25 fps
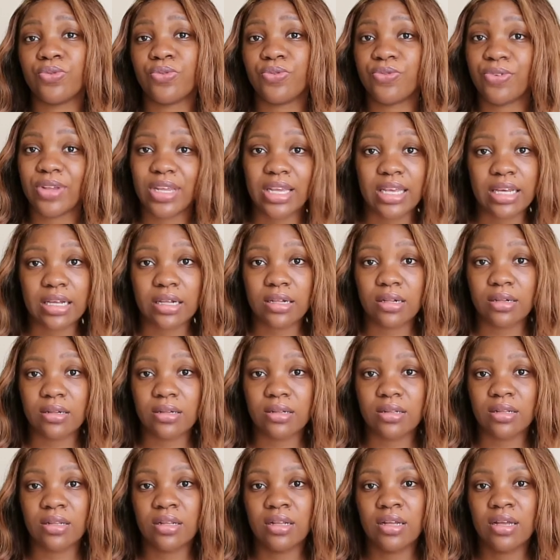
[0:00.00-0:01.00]

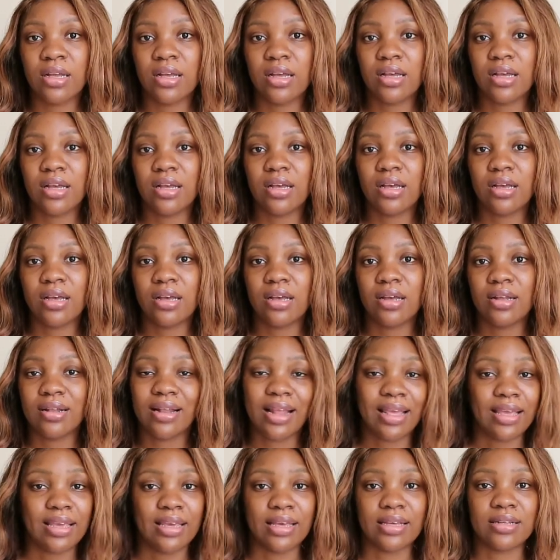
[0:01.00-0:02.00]
feel
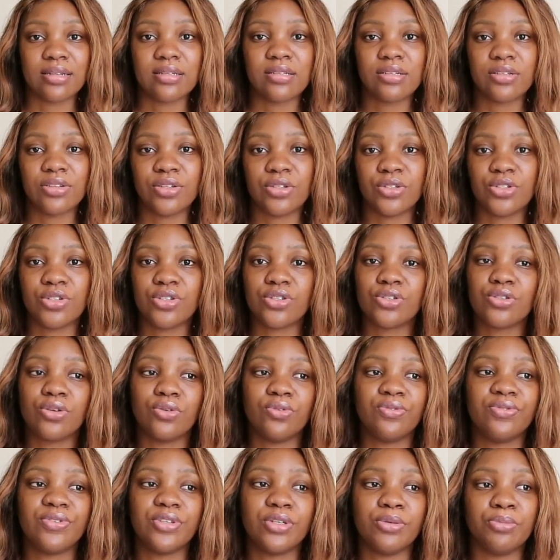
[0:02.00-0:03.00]
like it. You just
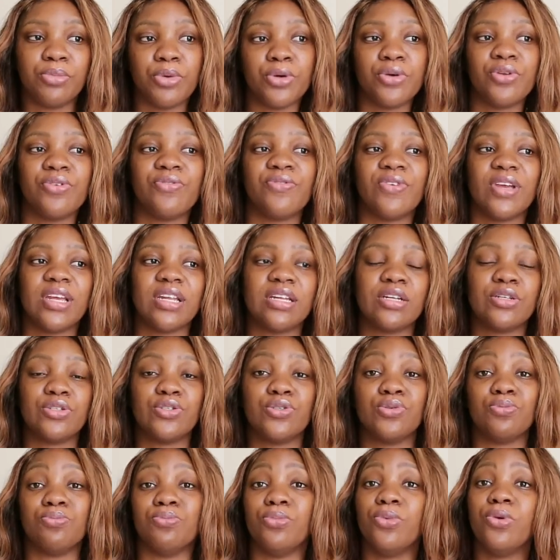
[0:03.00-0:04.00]
don't feel motivated
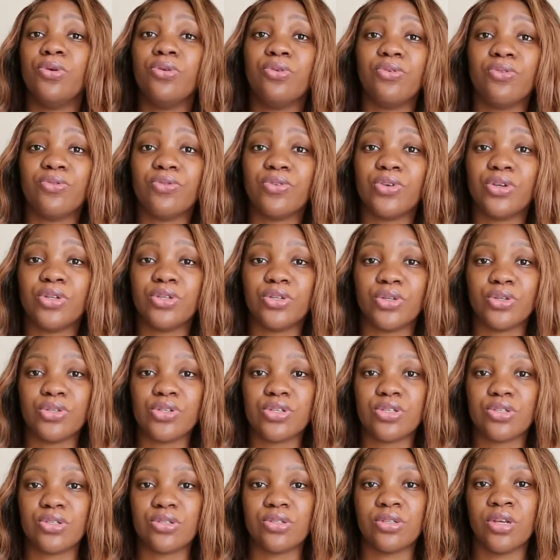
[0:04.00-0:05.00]
to move. You
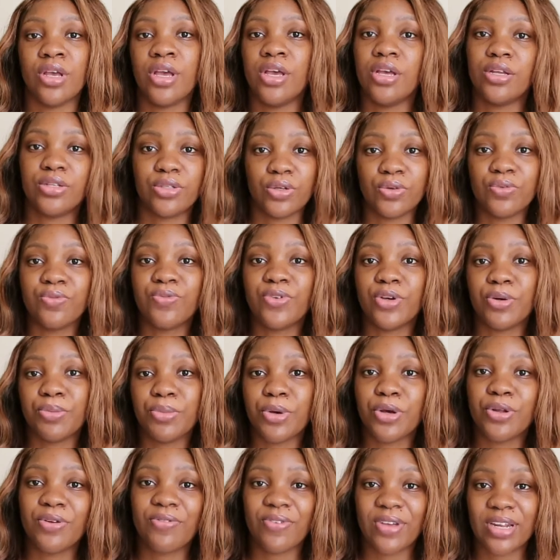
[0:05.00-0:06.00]
just don't feel
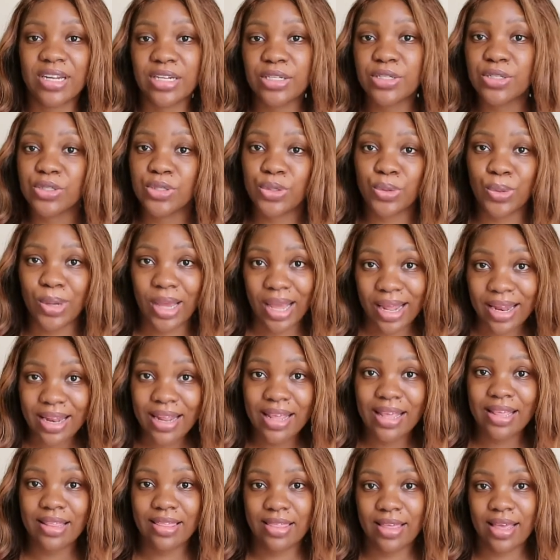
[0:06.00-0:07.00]
motivated to do
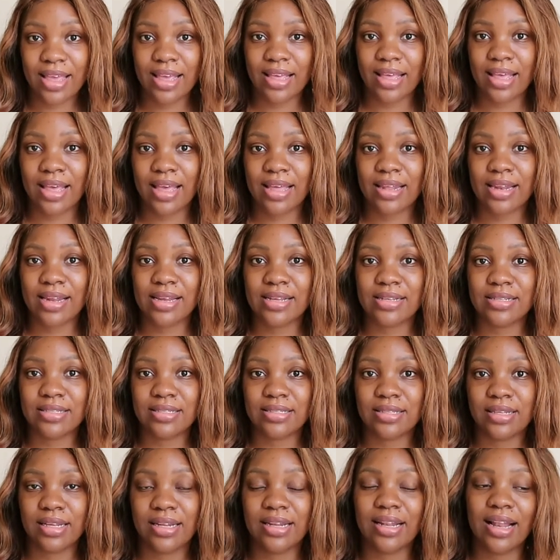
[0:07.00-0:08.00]
anything it
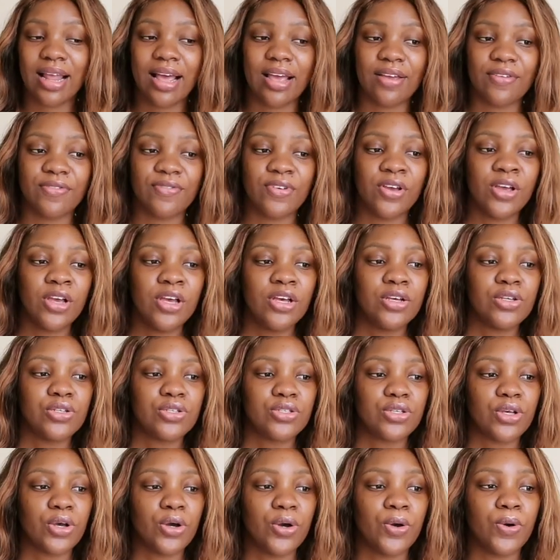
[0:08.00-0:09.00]
is in life.
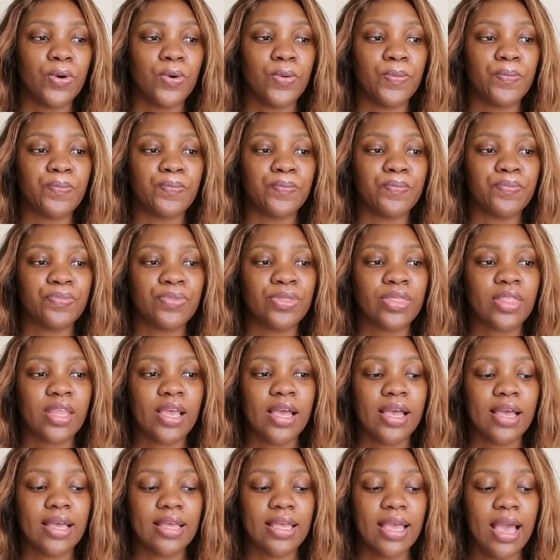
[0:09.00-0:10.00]
So
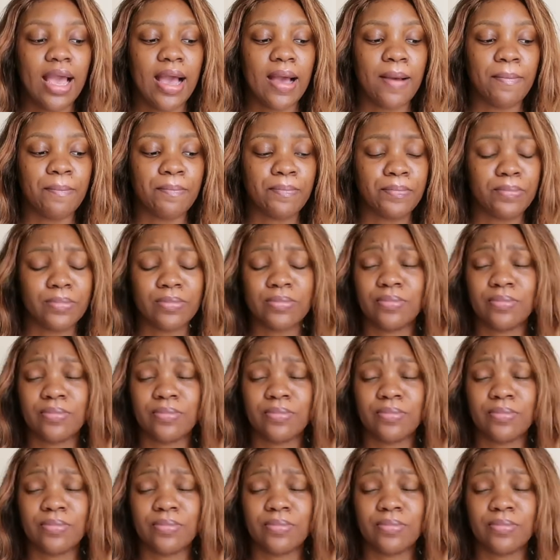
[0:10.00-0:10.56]
yeah,